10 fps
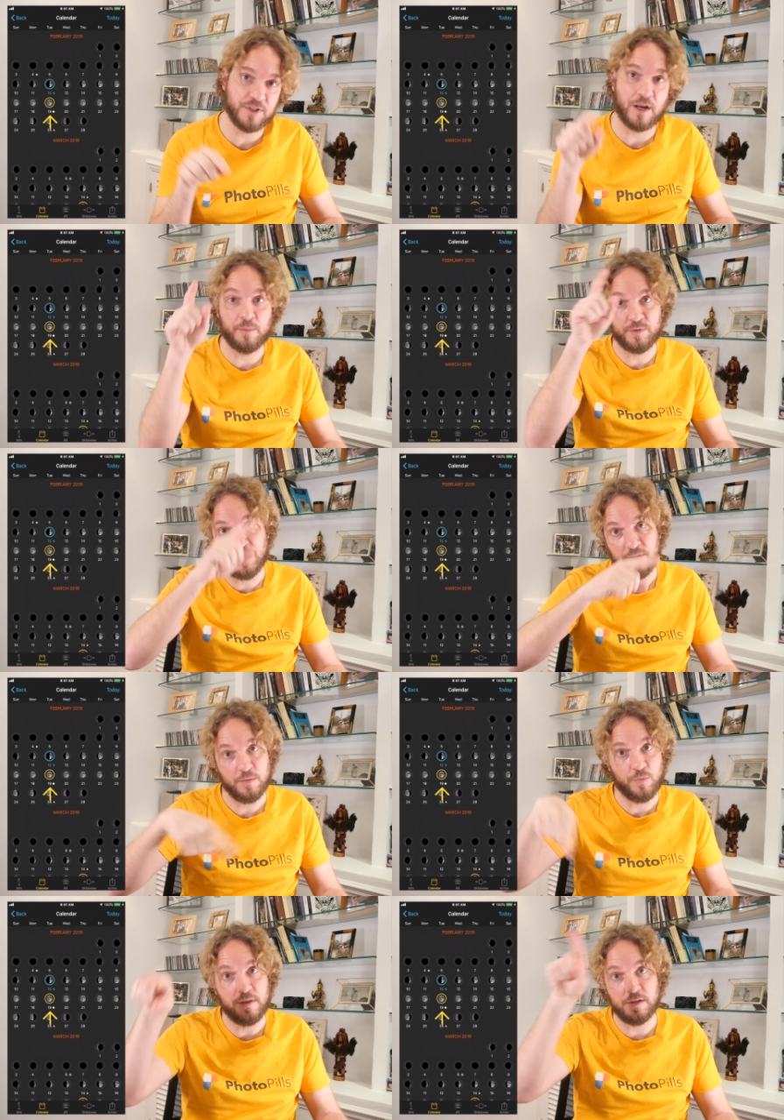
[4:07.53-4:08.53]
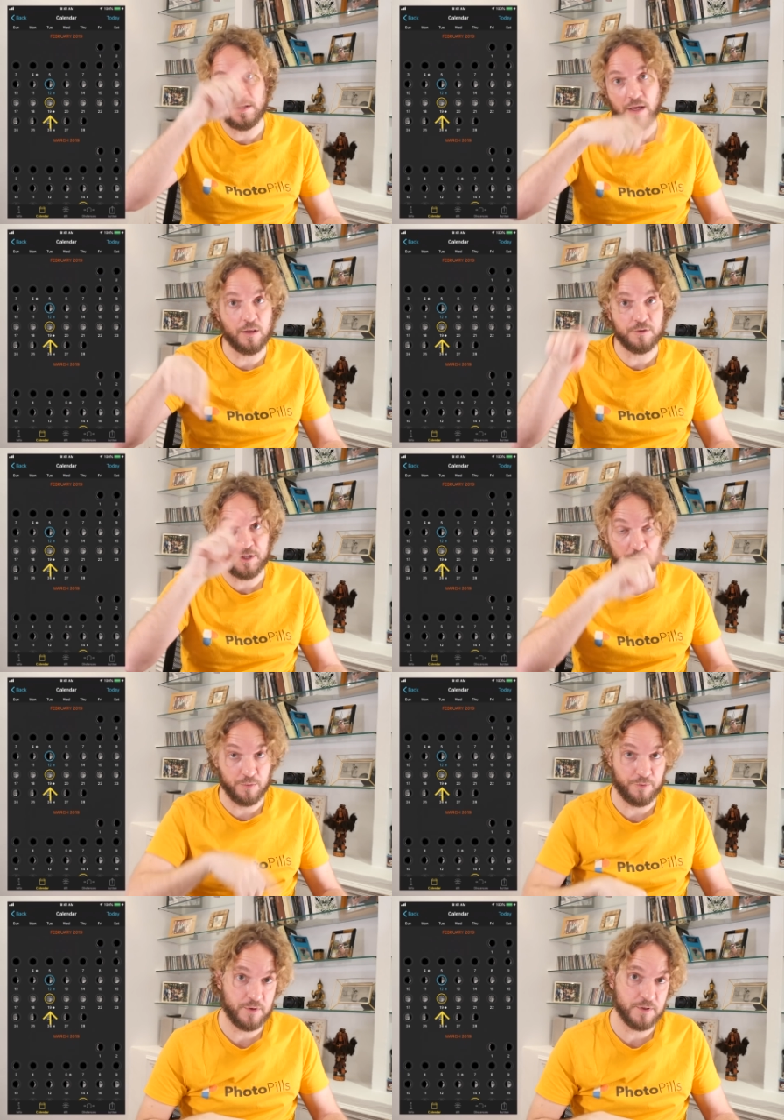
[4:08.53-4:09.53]
are represented with this yellow
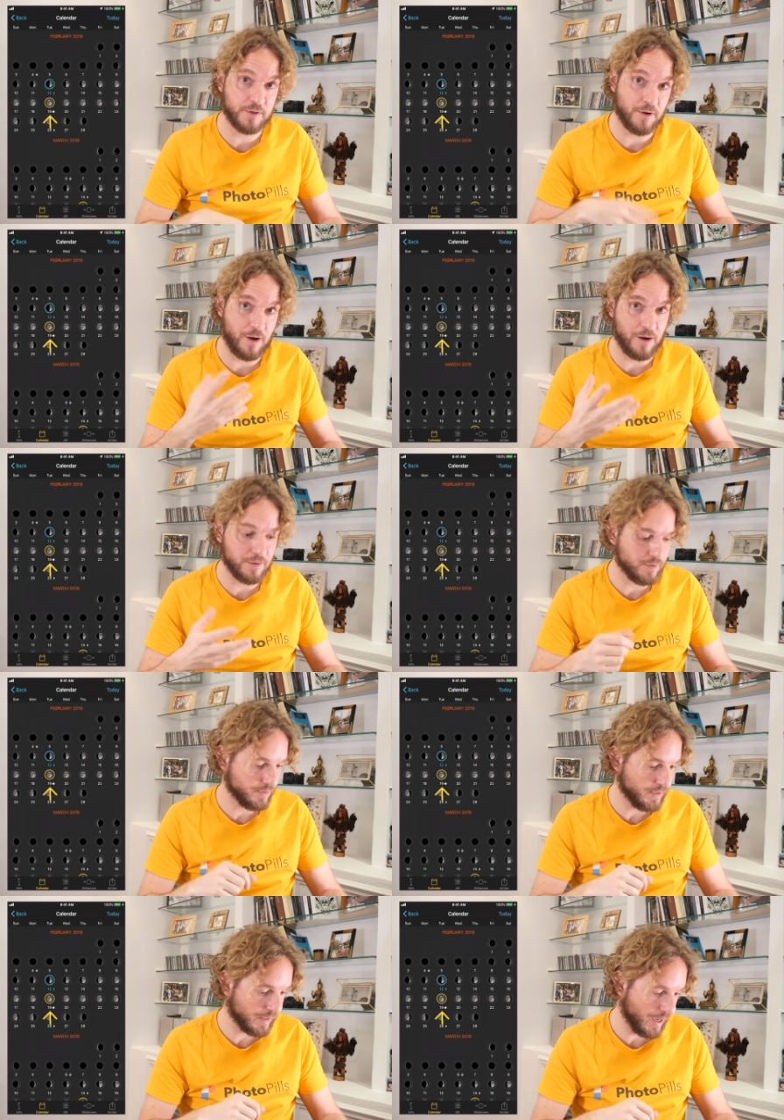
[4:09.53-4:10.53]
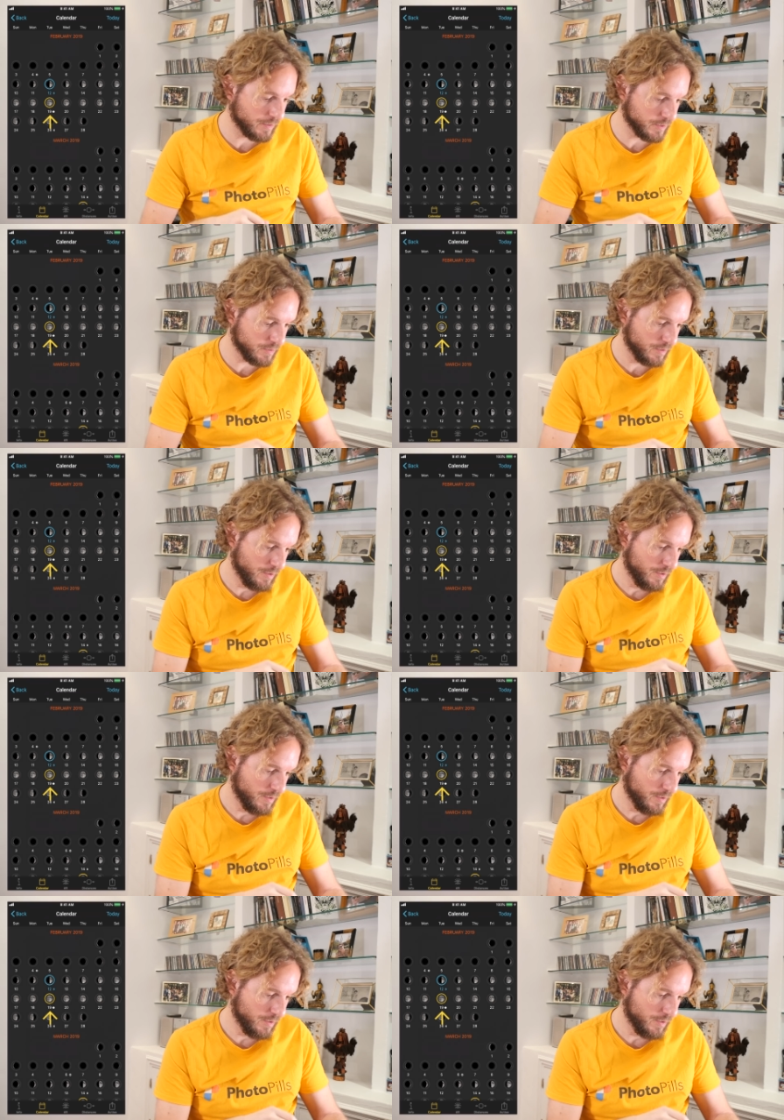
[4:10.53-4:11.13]
circumference on the calendar.